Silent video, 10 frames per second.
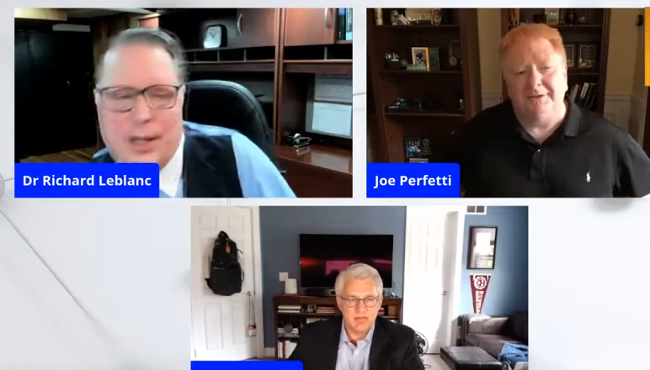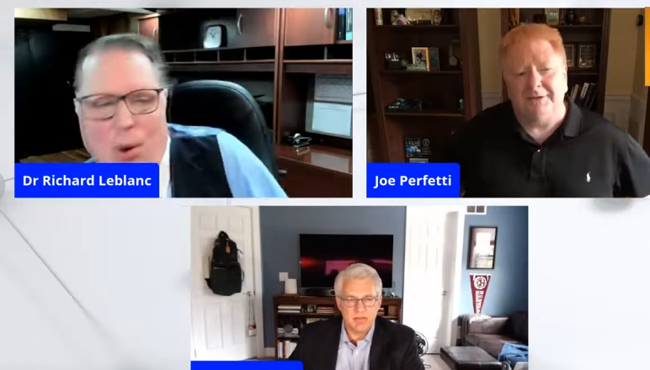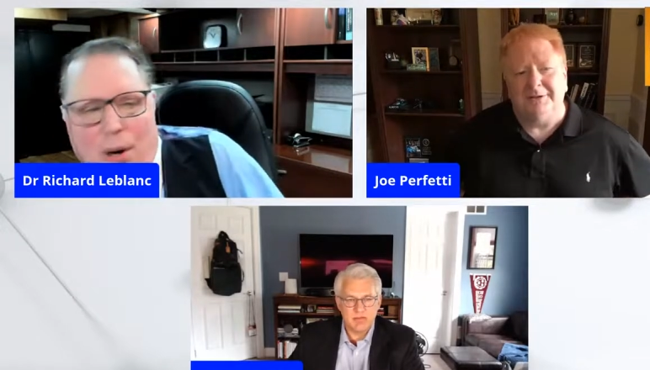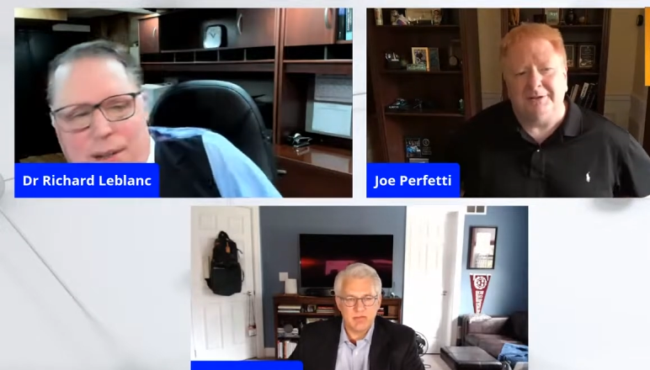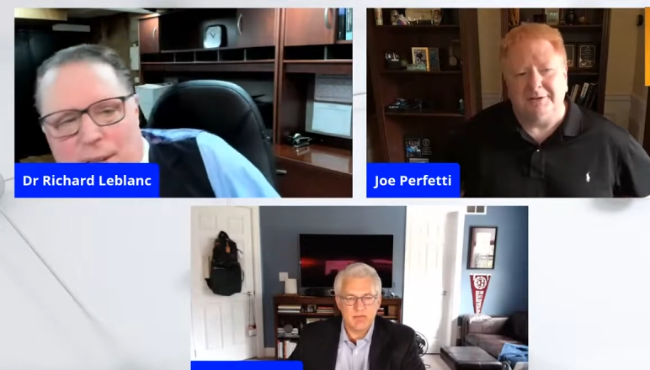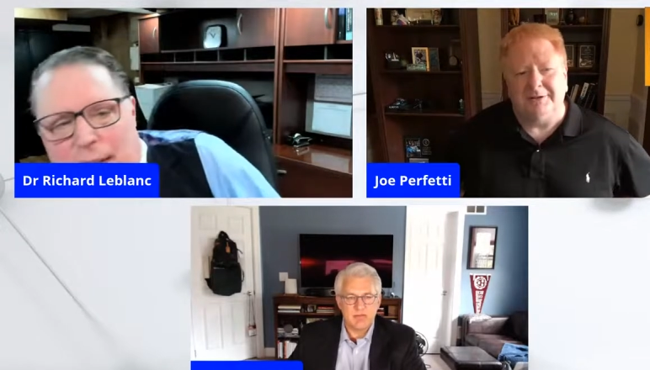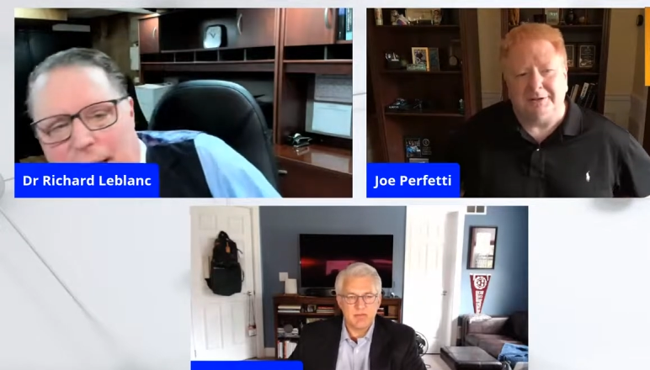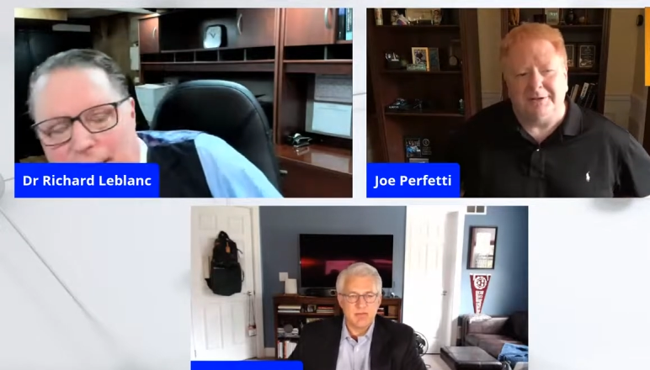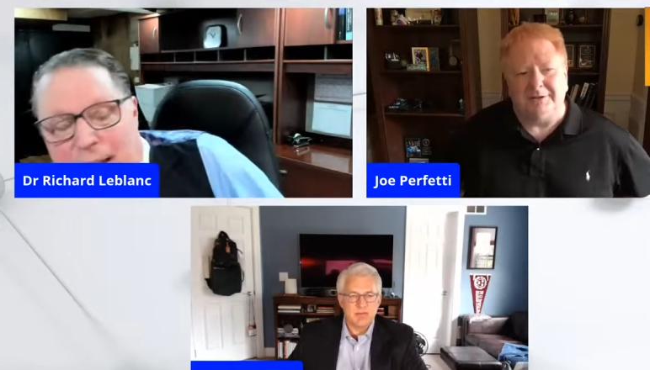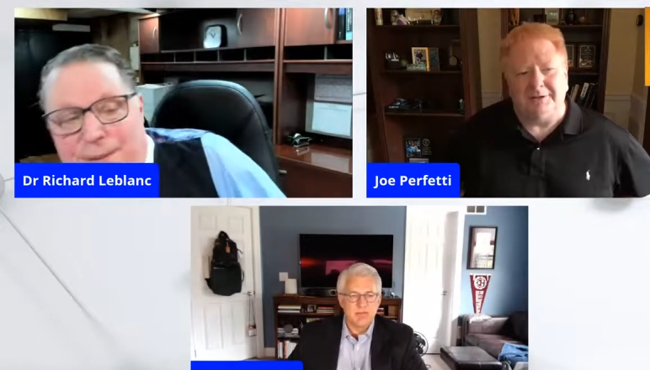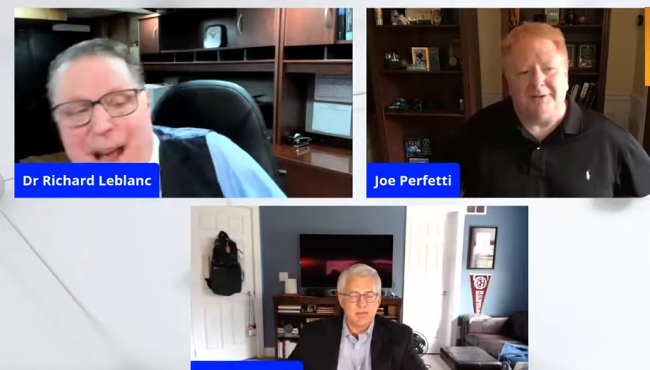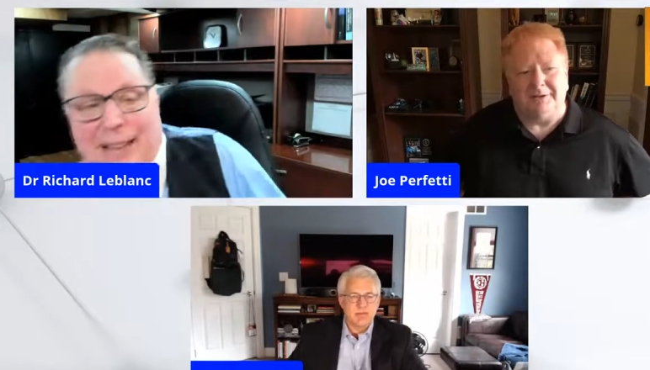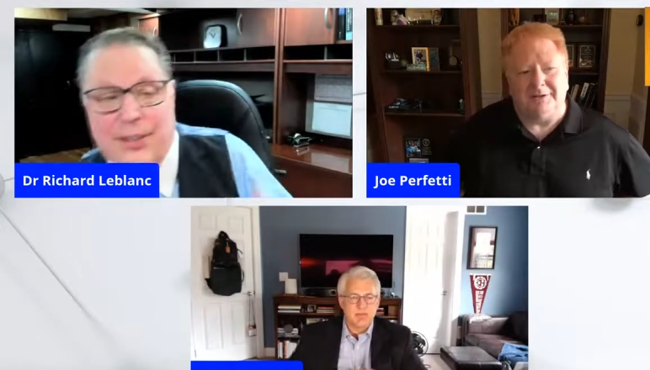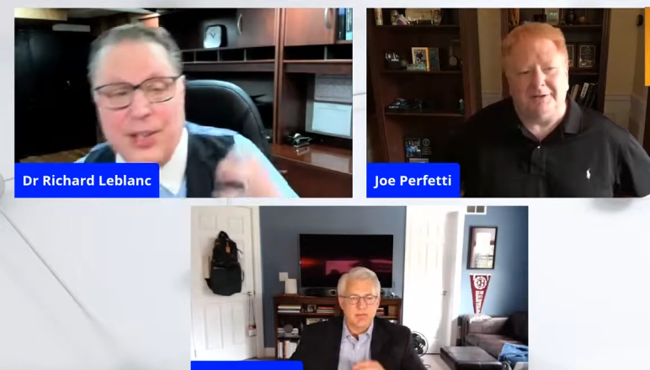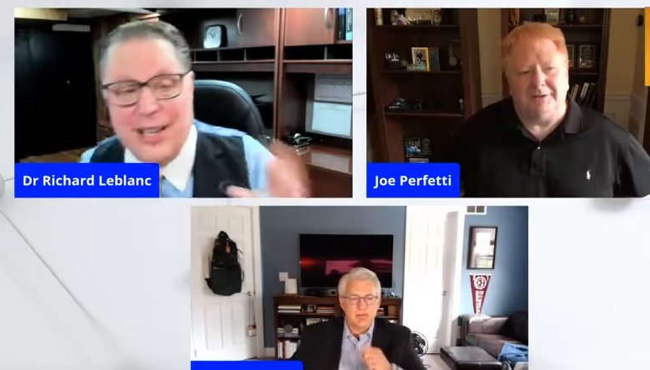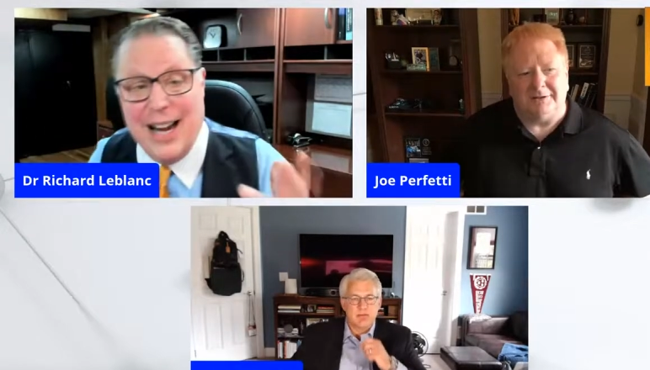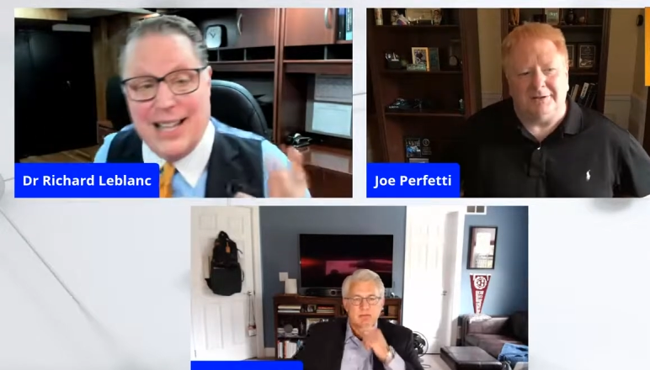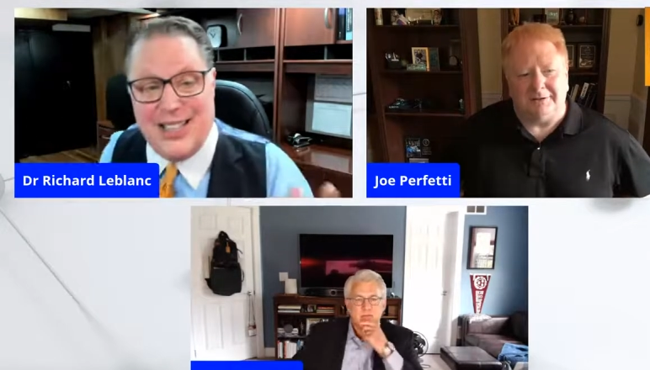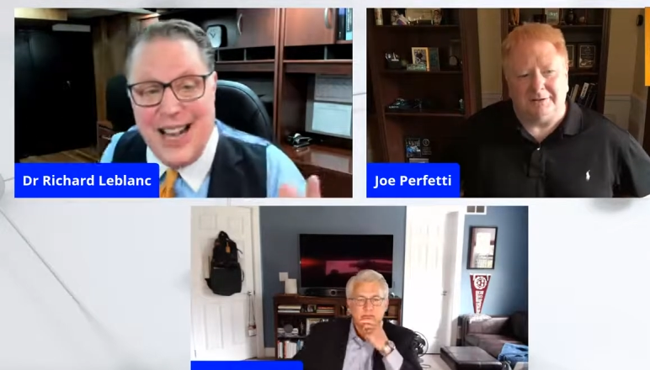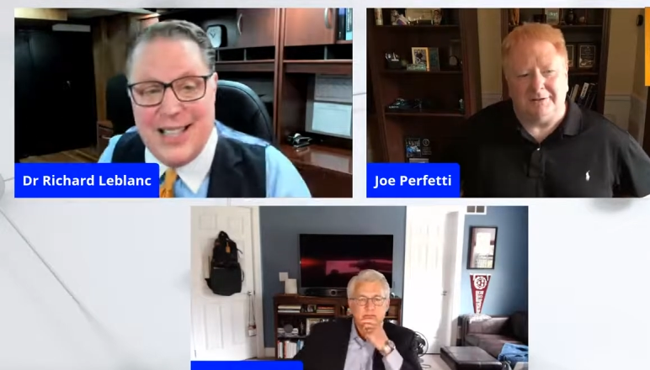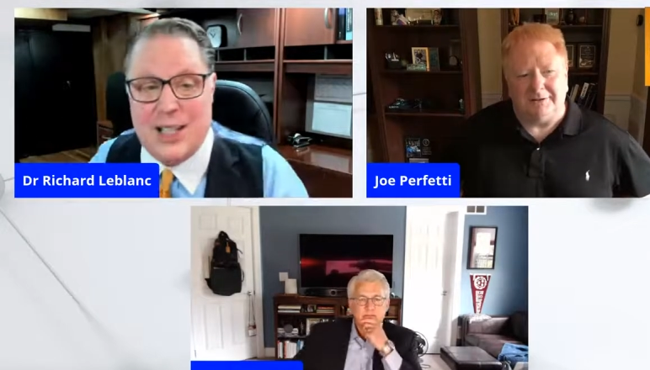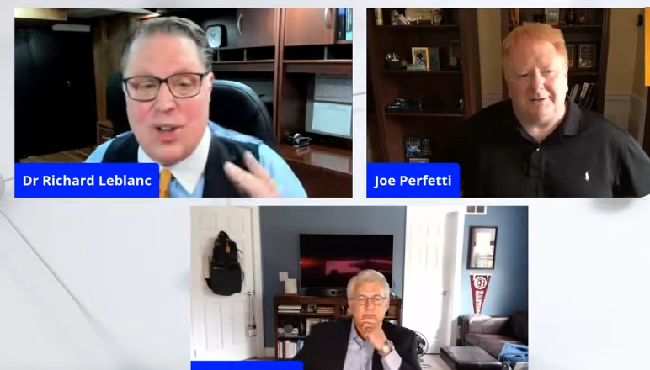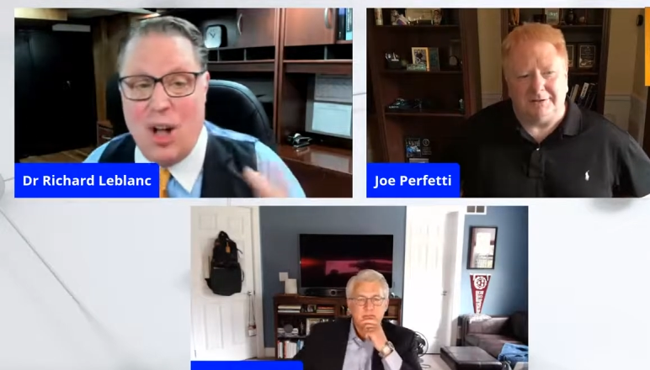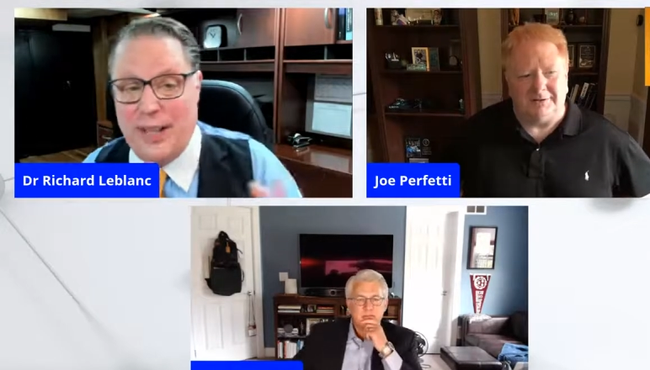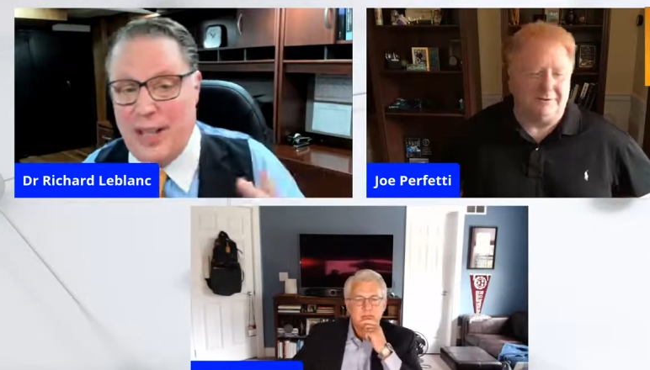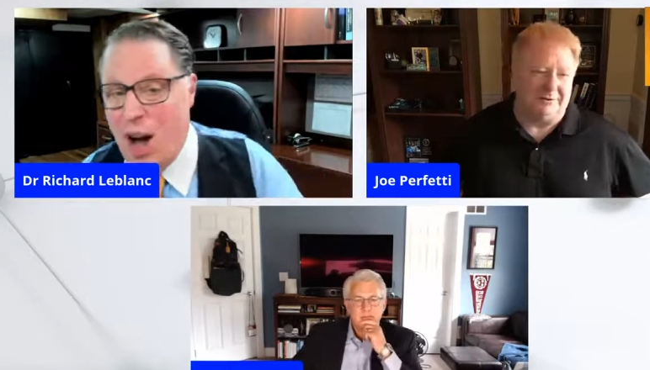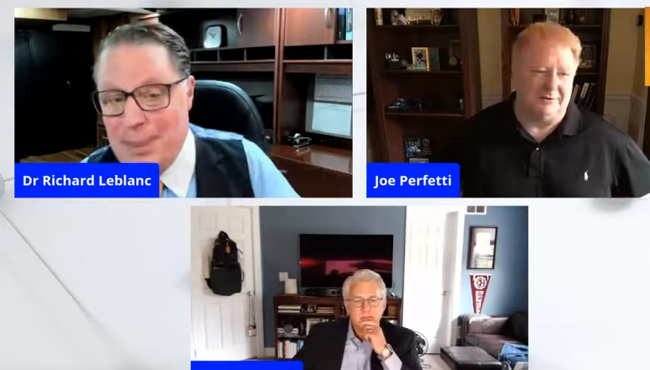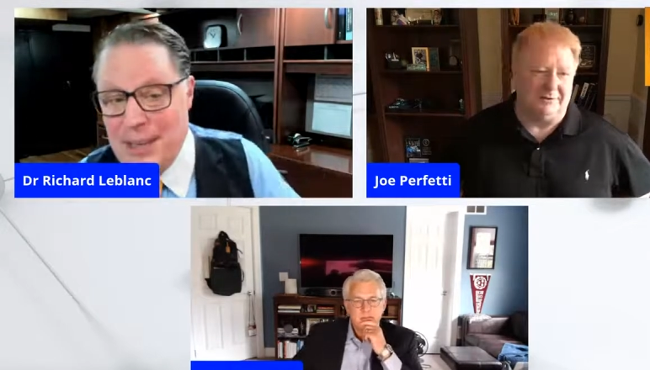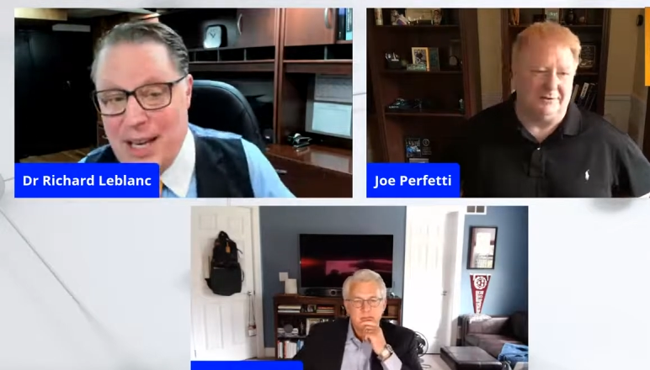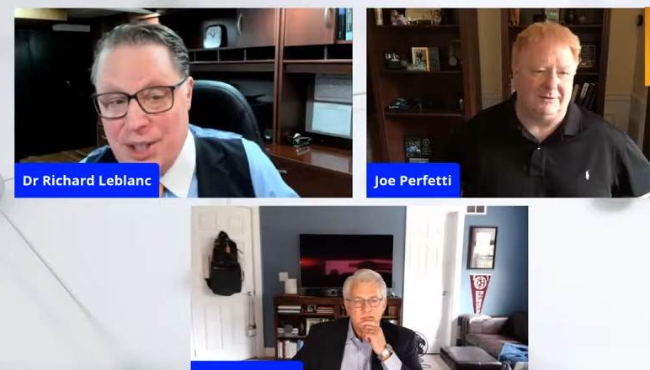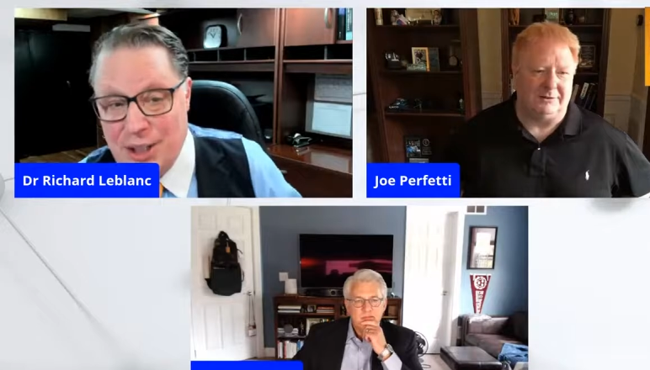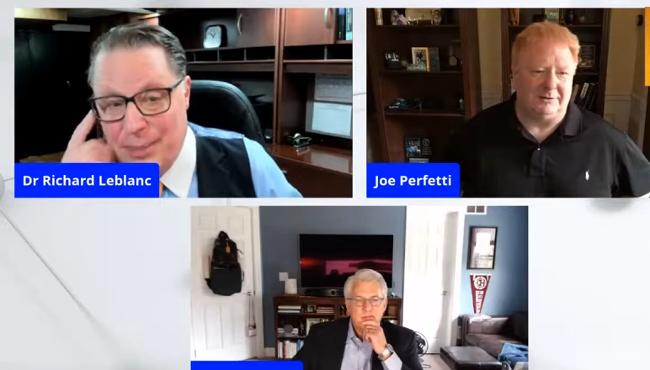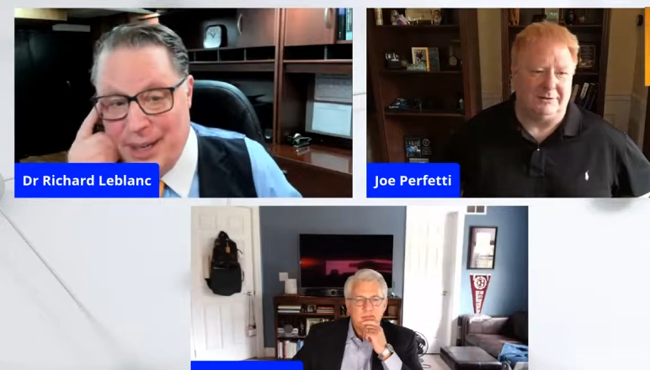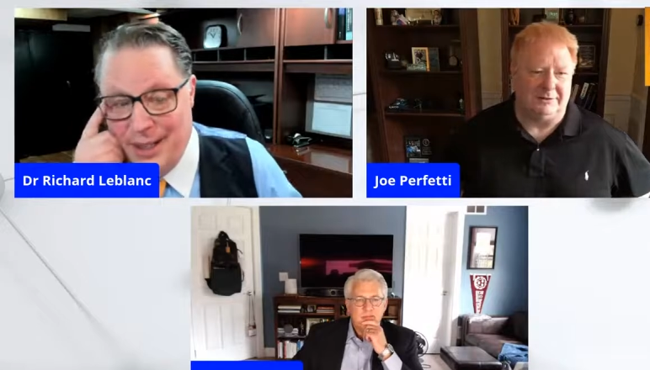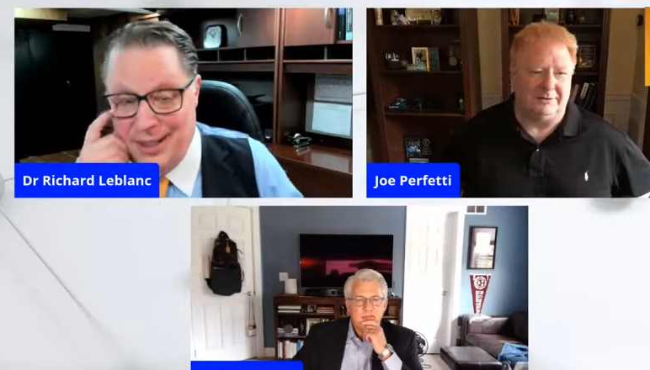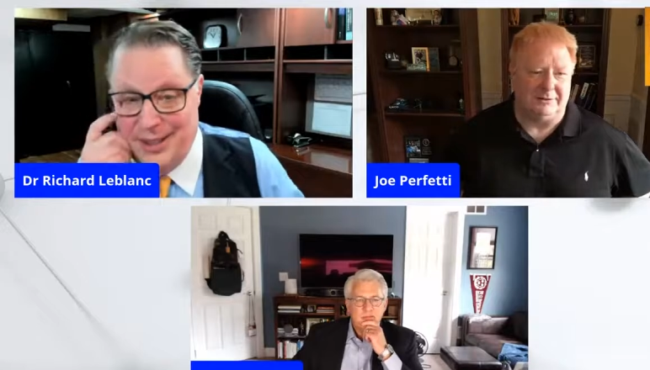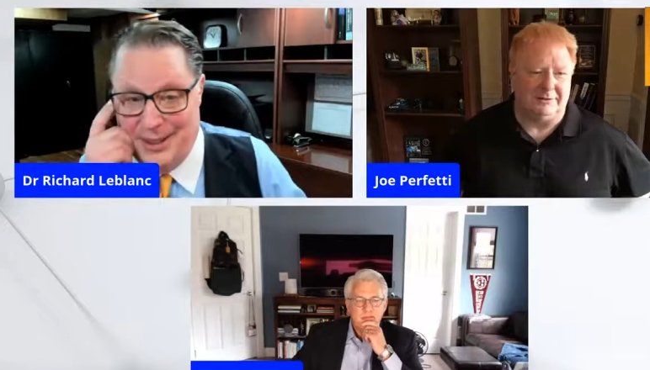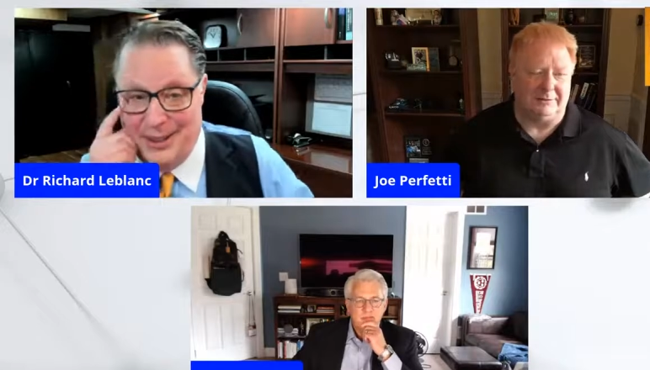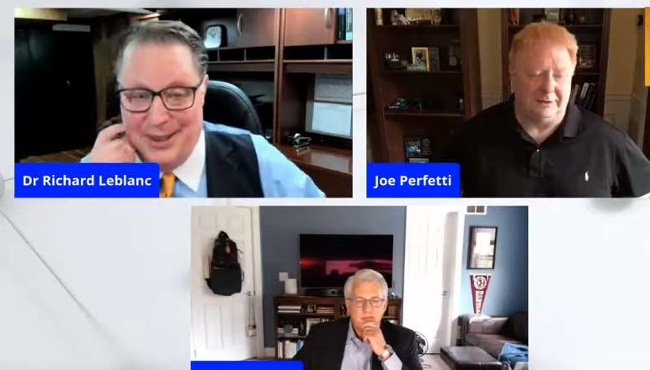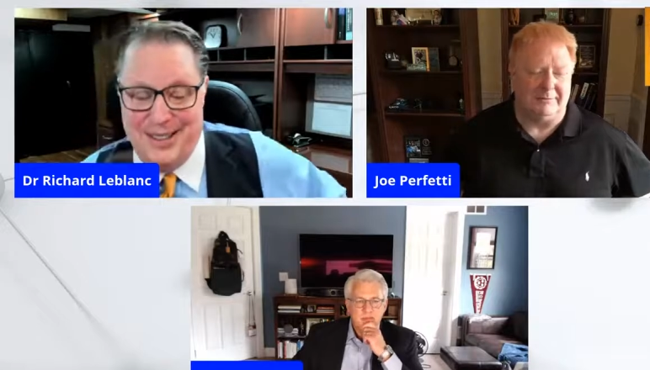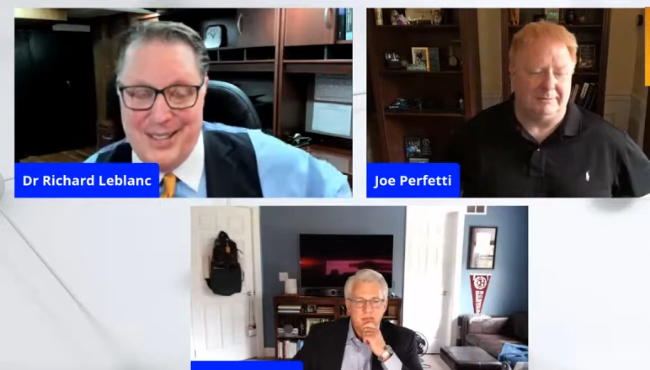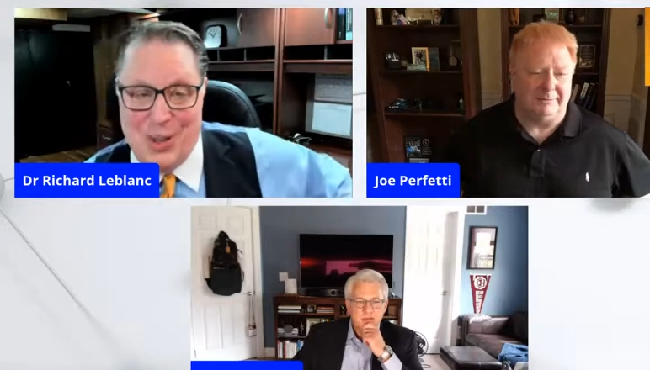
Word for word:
Speaker 1: resource. In fact, in the United States, it's called the compensation committee. Yeah.